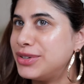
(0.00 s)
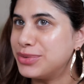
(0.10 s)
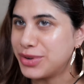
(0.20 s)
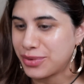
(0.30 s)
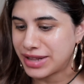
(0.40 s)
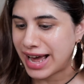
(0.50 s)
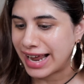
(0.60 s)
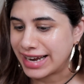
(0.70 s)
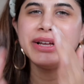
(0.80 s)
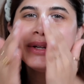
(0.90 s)
You know
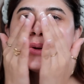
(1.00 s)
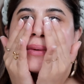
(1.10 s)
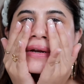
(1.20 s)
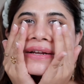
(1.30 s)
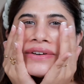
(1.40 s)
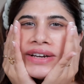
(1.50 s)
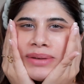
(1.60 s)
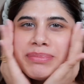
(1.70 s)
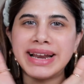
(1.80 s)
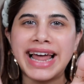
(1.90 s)
that. No one can
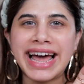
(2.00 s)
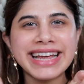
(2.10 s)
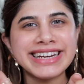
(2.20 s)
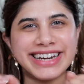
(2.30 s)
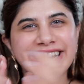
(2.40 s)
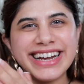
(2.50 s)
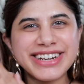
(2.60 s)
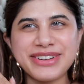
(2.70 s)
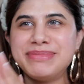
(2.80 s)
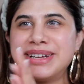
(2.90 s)
really plan,
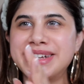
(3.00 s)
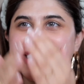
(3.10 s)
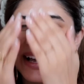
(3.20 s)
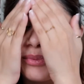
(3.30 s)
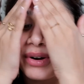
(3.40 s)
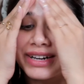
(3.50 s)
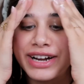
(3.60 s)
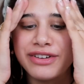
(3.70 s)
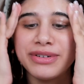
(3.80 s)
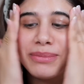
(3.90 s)
right? On being like, what
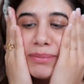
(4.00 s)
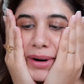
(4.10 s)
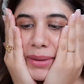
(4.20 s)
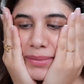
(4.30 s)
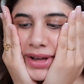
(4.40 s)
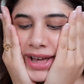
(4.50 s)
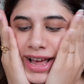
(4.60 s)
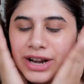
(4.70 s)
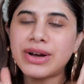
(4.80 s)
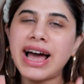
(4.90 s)
kind of a mom?
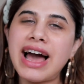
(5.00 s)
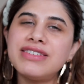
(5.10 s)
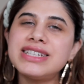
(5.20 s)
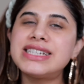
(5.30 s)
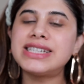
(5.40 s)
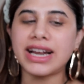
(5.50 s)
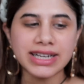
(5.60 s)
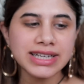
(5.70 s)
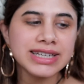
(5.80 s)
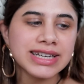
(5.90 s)
Look, I have a
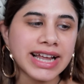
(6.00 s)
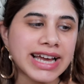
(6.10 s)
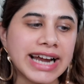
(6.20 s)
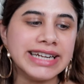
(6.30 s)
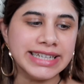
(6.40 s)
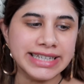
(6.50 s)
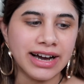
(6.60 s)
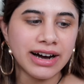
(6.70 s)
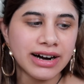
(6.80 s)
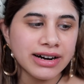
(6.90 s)
subtle like
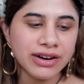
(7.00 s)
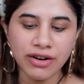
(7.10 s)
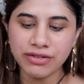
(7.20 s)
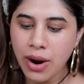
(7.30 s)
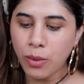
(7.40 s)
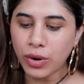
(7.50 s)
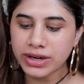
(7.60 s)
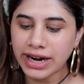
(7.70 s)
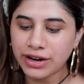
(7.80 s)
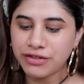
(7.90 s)
idea of
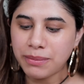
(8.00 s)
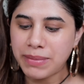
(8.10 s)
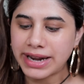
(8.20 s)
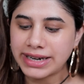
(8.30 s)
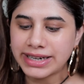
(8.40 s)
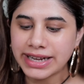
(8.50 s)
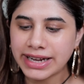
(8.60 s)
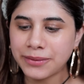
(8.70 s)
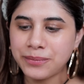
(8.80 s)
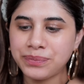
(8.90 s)
what kind of a
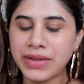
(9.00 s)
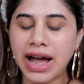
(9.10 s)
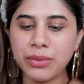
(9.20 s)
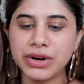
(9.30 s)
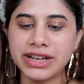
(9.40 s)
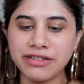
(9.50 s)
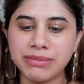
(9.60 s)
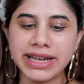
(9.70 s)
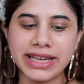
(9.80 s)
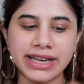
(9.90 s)
parenting I want to give
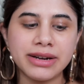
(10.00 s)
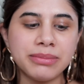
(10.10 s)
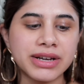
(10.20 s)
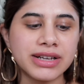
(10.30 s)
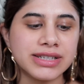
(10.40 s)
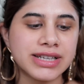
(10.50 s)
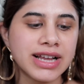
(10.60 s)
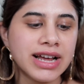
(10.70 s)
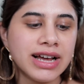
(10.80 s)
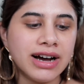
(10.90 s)
my kid, because
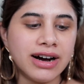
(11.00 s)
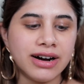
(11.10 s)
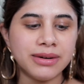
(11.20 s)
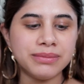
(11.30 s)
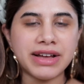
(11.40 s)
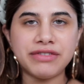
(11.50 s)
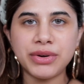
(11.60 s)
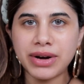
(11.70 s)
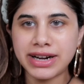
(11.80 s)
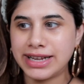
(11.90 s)

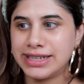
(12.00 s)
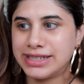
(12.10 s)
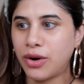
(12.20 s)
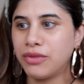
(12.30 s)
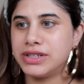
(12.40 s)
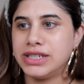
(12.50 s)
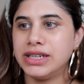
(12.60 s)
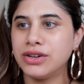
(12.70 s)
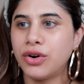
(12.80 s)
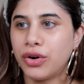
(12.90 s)
everyone has
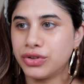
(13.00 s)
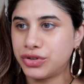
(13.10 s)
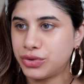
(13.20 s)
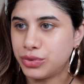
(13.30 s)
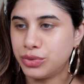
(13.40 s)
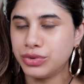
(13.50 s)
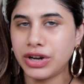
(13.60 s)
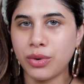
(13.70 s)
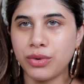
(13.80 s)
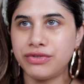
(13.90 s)
obviously gone through
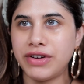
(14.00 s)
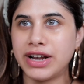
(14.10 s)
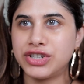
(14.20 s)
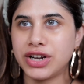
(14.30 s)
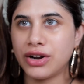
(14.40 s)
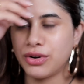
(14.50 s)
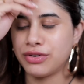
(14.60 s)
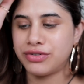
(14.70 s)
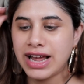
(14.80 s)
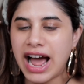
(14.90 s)
their own fair share
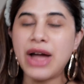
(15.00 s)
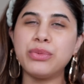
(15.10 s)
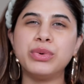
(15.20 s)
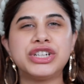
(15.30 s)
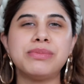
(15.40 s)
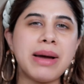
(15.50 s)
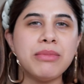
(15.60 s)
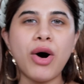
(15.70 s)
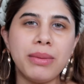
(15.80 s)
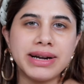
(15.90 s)
of, I wish my
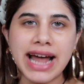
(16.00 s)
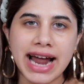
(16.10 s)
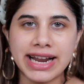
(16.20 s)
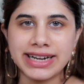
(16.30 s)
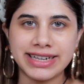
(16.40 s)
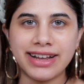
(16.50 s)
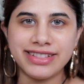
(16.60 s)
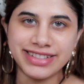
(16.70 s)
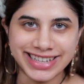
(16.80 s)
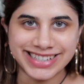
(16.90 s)
mom and dad had
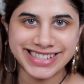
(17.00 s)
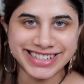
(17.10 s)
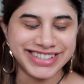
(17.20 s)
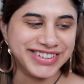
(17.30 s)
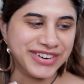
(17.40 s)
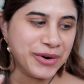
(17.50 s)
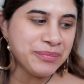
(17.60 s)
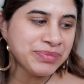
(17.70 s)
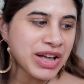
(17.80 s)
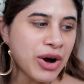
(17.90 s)
done this, you
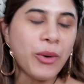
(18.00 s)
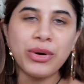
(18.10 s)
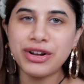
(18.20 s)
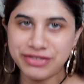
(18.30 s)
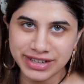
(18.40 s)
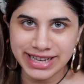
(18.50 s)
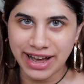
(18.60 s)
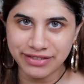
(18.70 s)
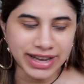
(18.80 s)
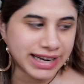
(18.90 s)
know? All of us
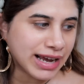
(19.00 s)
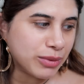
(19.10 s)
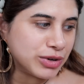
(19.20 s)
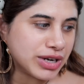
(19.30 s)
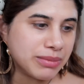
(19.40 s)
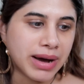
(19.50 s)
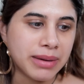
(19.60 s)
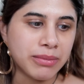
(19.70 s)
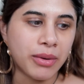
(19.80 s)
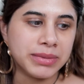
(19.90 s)
have that. Like, I wish
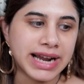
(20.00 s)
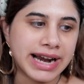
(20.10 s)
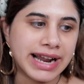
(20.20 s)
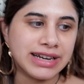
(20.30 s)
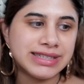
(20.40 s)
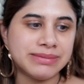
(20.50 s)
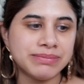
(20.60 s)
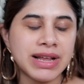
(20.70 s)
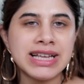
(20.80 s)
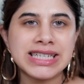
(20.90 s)
my mom and dad had
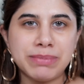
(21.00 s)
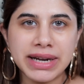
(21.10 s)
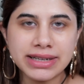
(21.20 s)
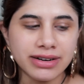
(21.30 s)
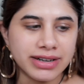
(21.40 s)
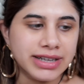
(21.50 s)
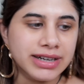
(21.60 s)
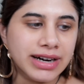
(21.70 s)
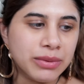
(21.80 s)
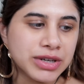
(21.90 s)
split
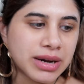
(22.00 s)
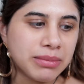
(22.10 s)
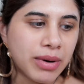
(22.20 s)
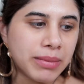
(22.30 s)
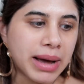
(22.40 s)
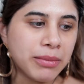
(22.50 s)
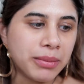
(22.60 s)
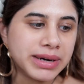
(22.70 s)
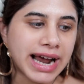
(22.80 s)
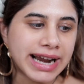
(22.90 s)
earlier. I wish my
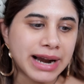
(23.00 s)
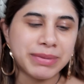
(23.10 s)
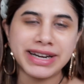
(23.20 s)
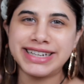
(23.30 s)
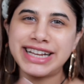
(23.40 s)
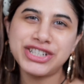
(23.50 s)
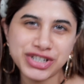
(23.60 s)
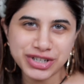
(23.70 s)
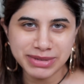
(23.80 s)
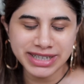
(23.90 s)
mom and dad had paid
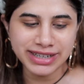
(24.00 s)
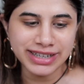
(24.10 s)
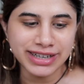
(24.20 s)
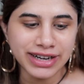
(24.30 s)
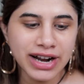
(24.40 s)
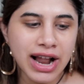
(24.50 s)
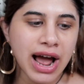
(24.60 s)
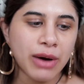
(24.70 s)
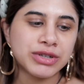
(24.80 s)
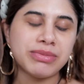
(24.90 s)
attention to me earlier.
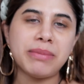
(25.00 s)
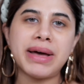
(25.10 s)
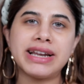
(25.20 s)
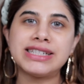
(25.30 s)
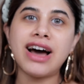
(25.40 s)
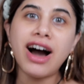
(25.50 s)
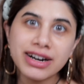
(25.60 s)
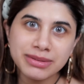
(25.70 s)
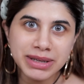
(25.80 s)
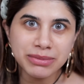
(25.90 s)
I wish my parents
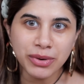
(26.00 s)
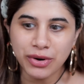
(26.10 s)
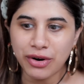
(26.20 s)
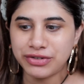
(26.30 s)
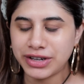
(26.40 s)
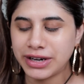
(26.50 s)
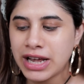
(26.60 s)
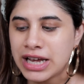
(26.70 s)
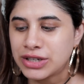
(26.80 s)
hugged me more often.